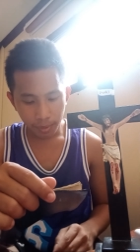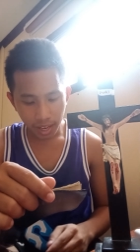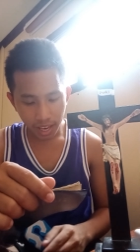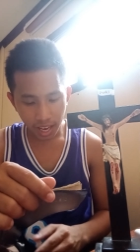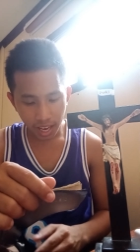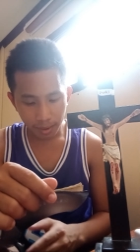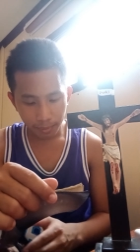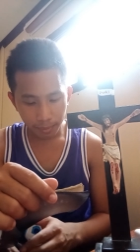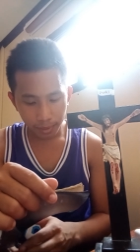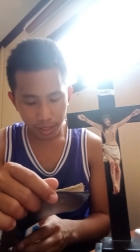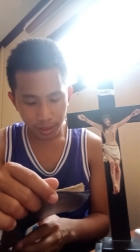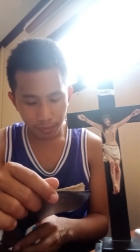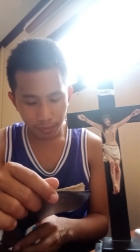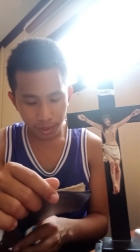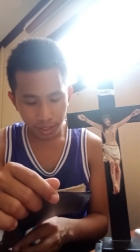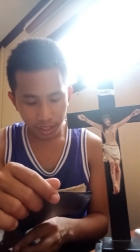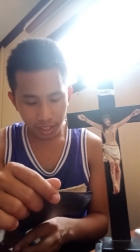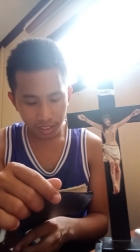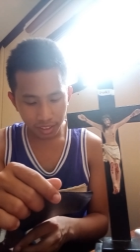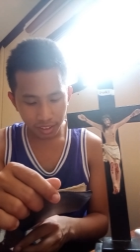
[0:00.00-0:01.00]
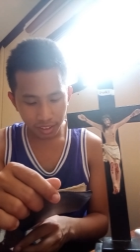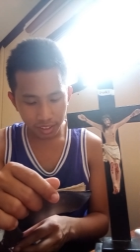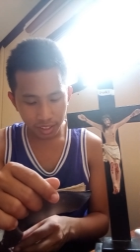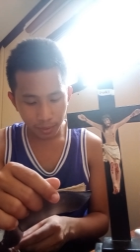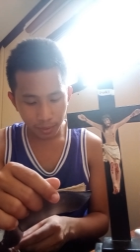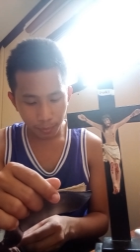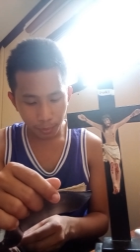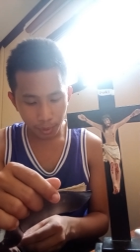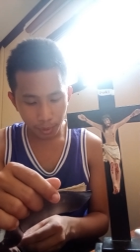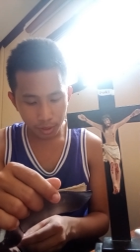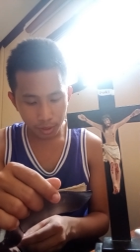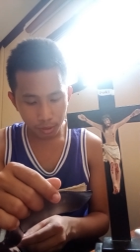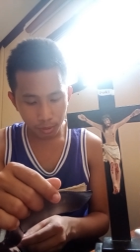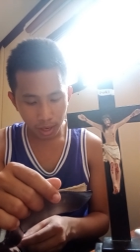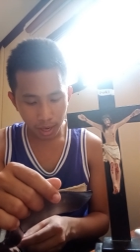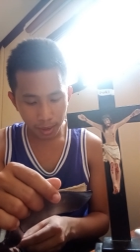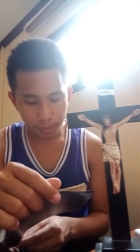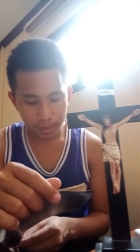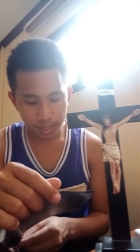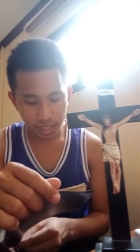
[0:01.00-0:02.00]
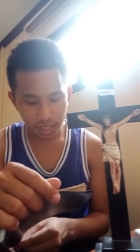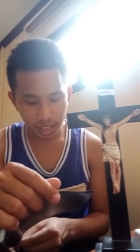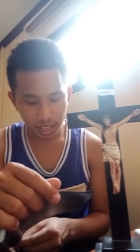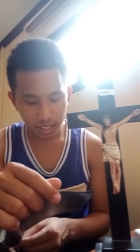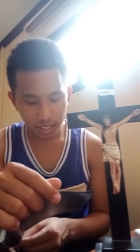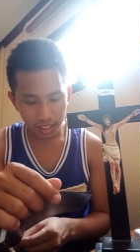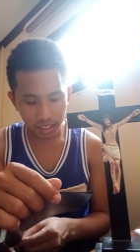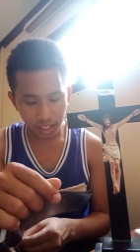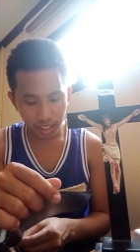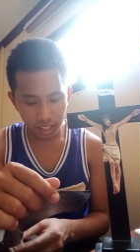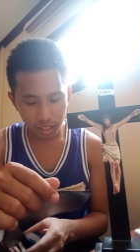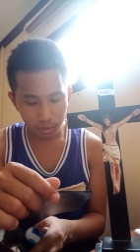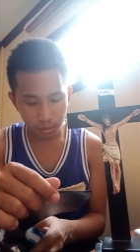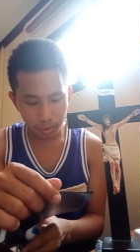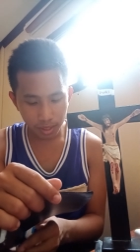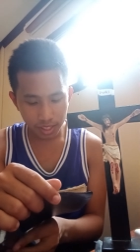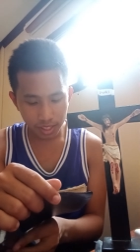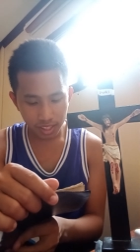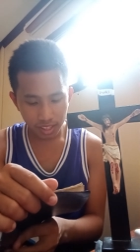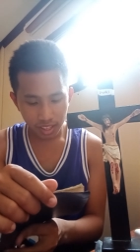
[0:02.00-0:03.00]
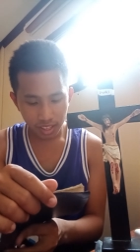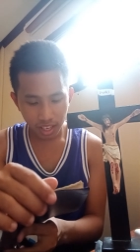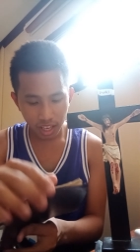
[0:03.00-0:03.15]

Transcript: Ham living in their different tribes and countries,